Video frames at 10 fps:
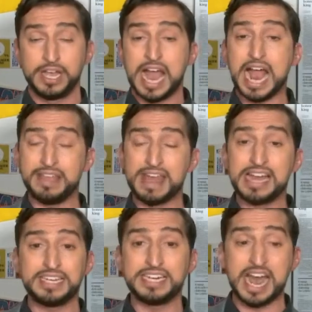And that
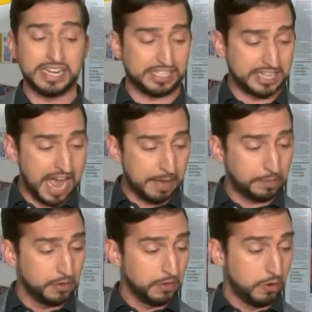did not stop.
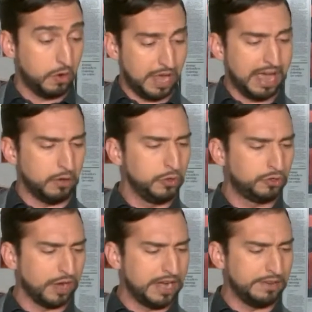Who
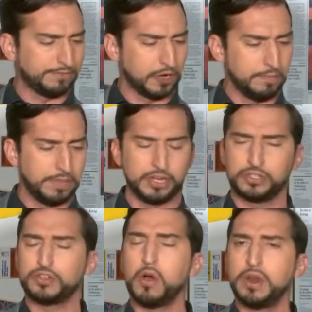traded for him?
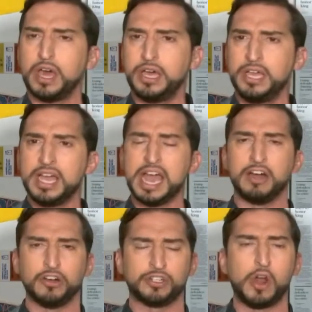Minnesota,
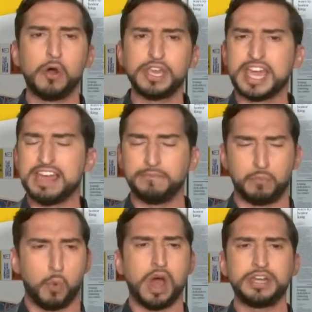Arizona gave him
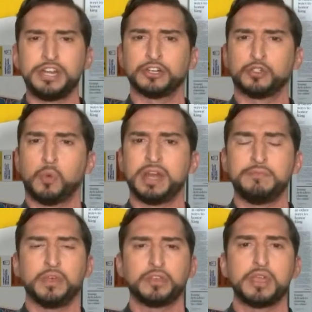1 year, $20
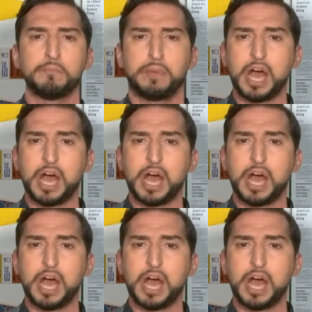million.